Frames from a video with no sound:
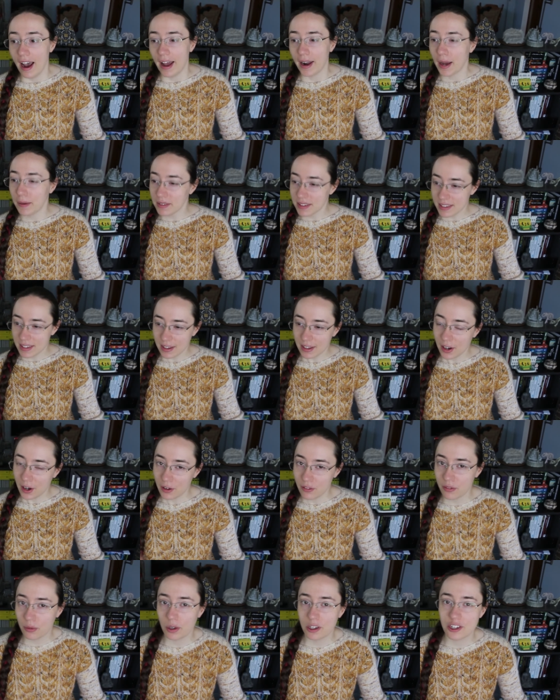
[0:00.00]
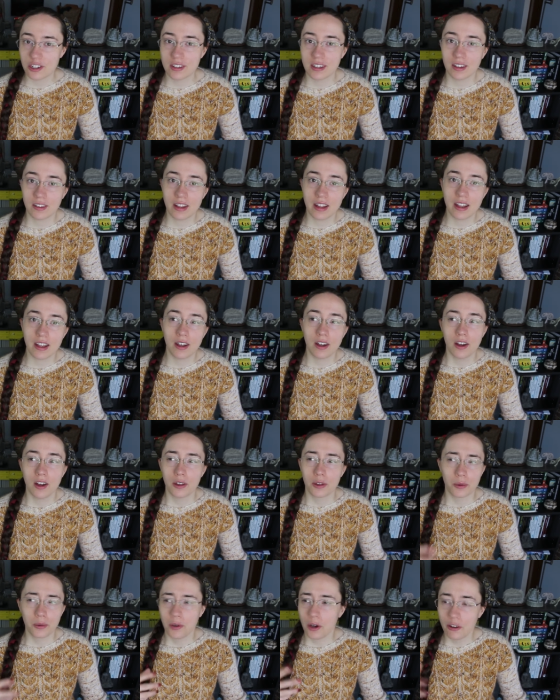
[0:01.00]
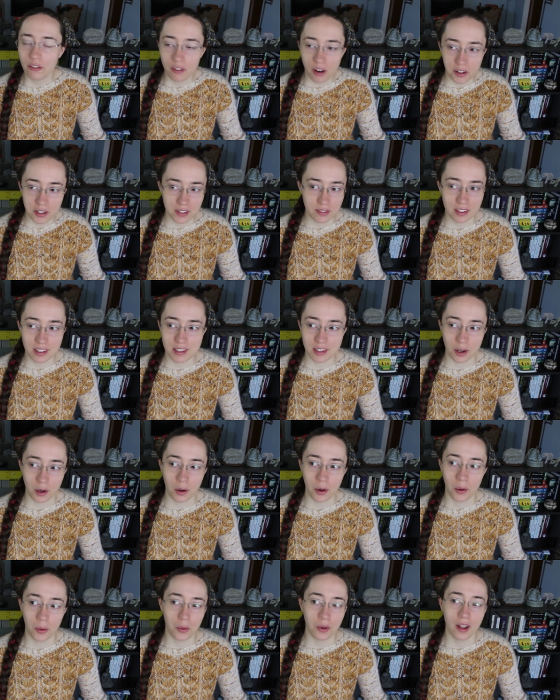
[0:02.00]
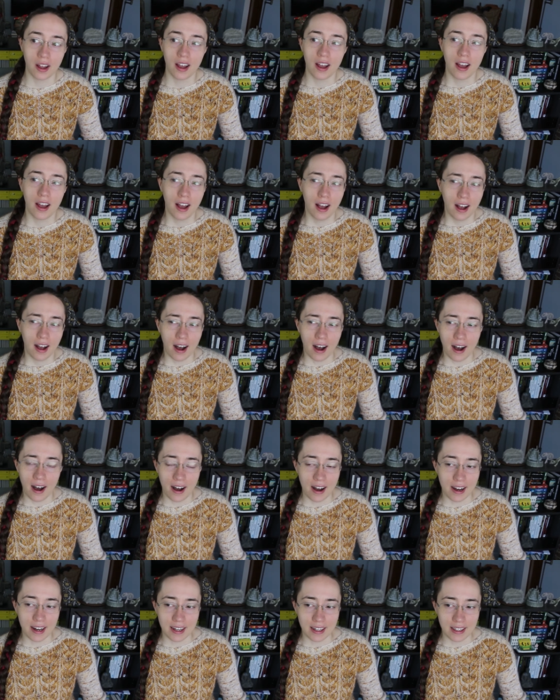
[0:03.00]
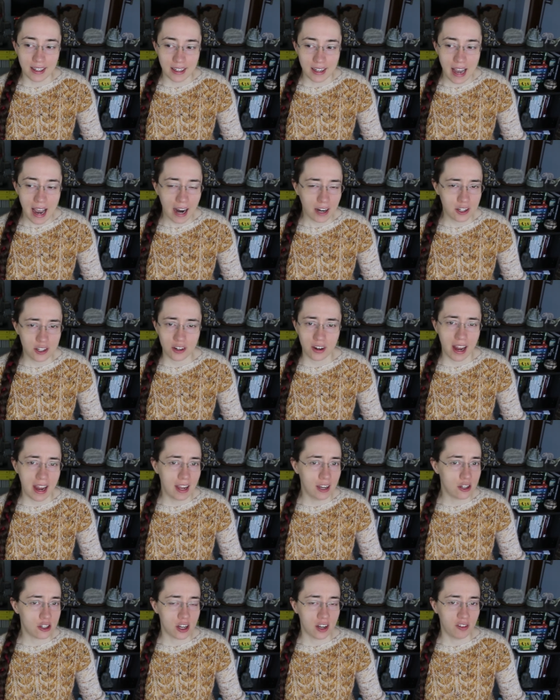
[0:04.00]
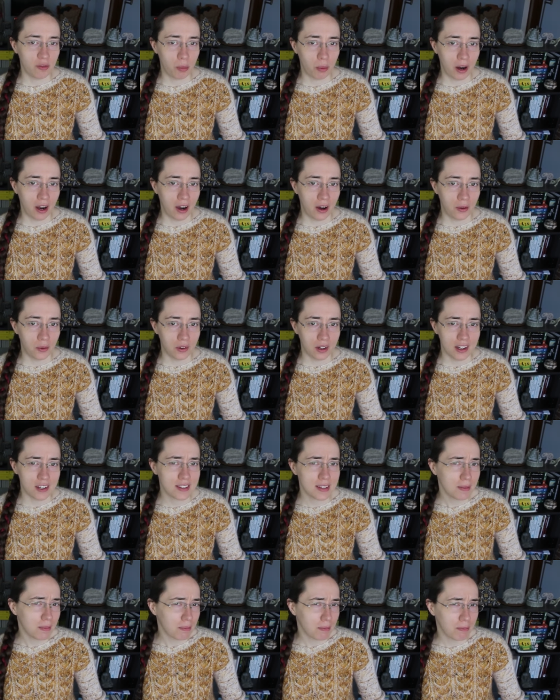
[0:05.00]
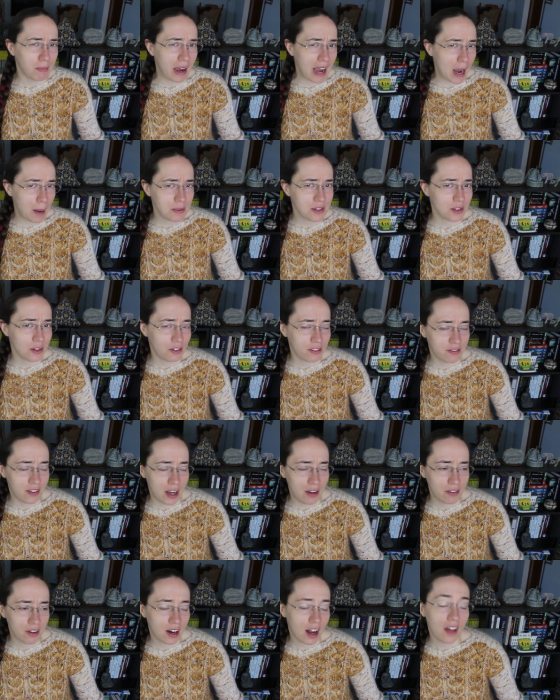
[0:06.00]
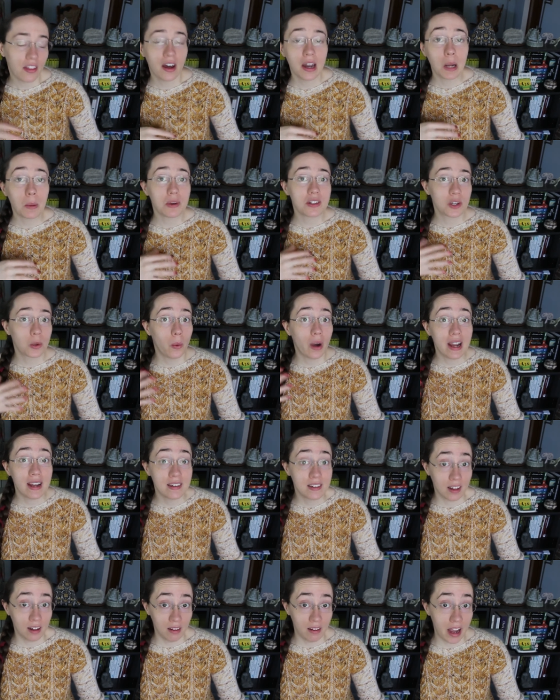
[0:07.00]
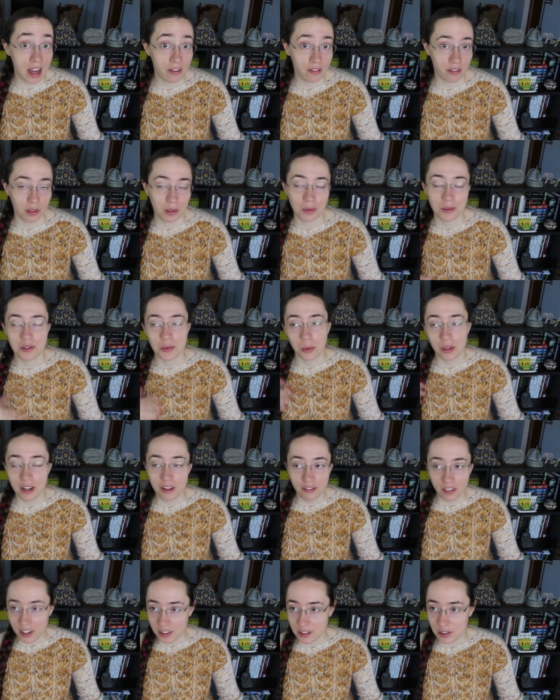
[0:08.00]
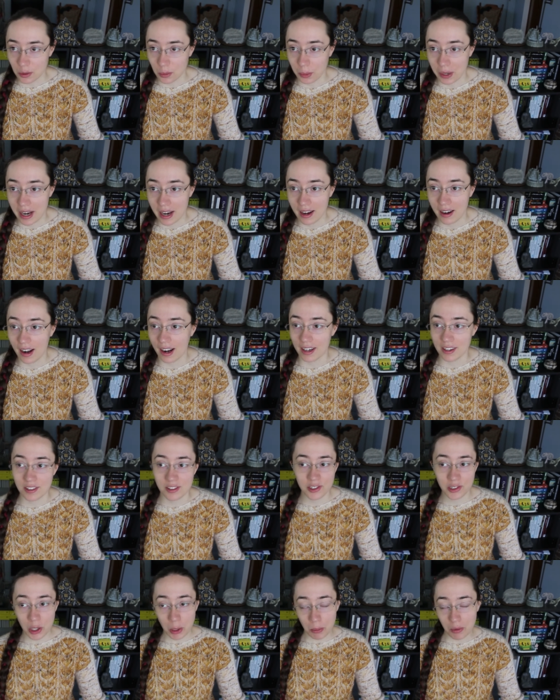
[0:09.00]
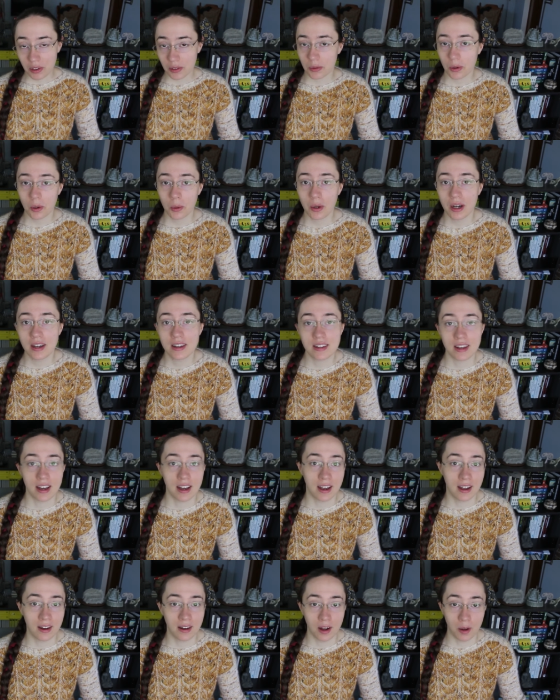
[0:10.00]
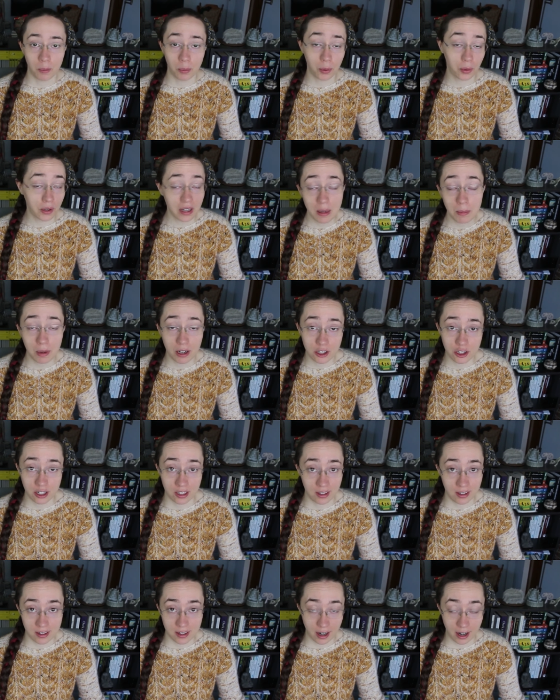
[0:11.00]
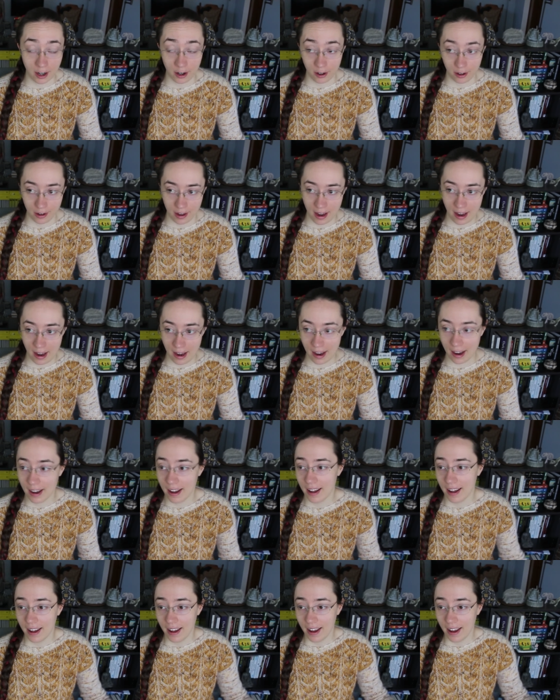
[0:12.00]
And I have to say that unfortunately, through no fault of its own, uh, Act Your Age, Eve Brown isn't my absolute favorite. I thought it was quite delightful. It was really fun to read. I zoomed through it in pretty much an entire day